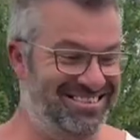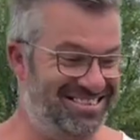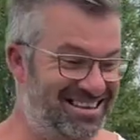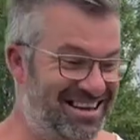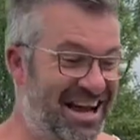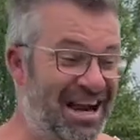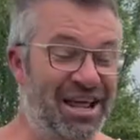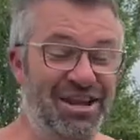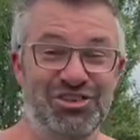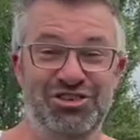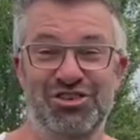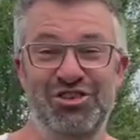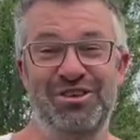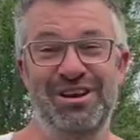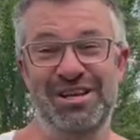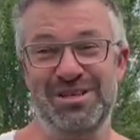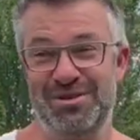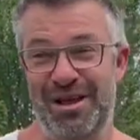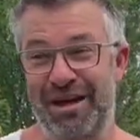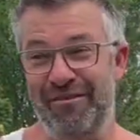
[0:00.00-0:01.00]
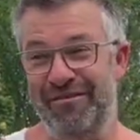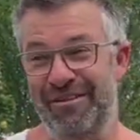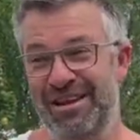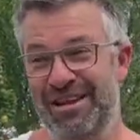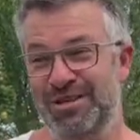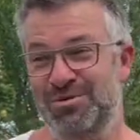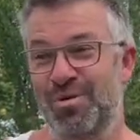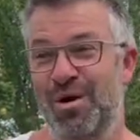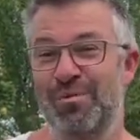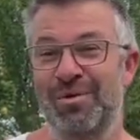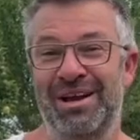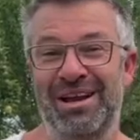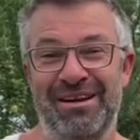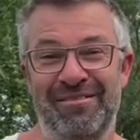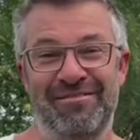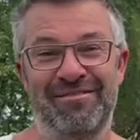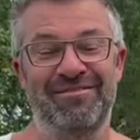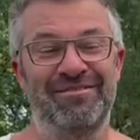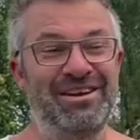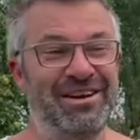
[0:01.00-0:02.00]
And that's true. I think that's why we love,
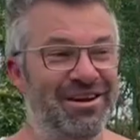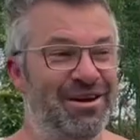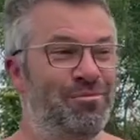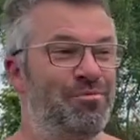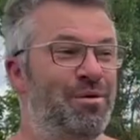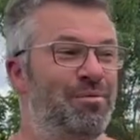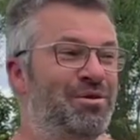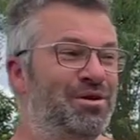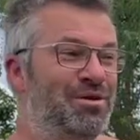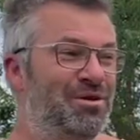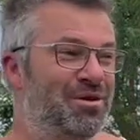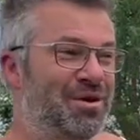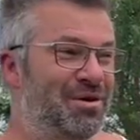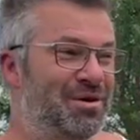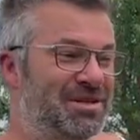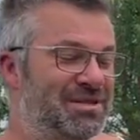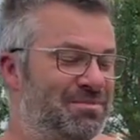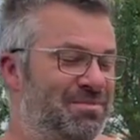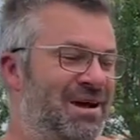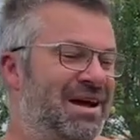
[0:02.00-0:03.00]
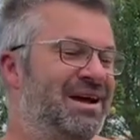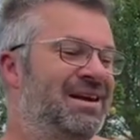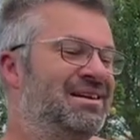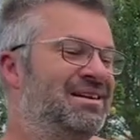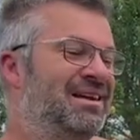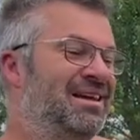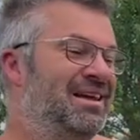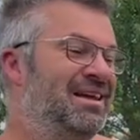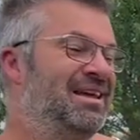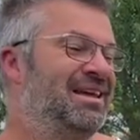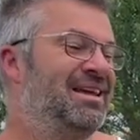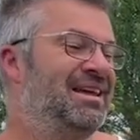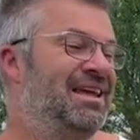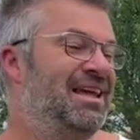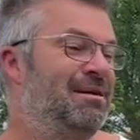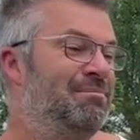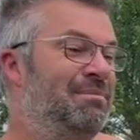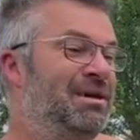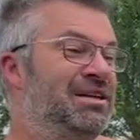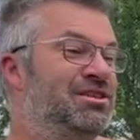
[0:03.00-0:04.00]
you know, when we do go to Spain,
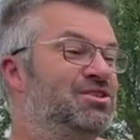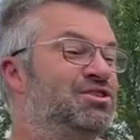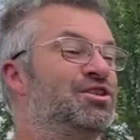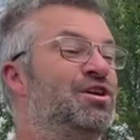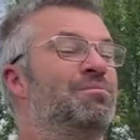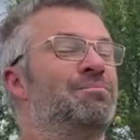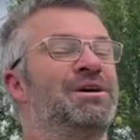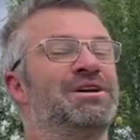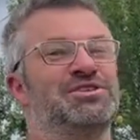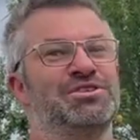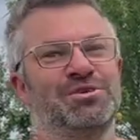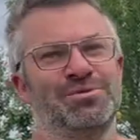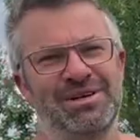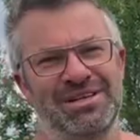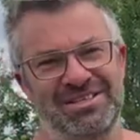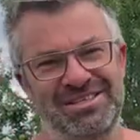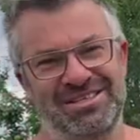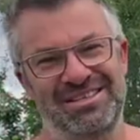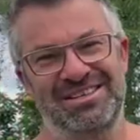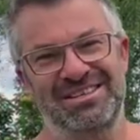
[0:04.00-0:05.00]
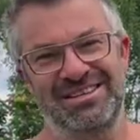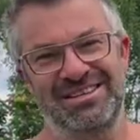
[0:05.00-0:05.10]
it means so much to us.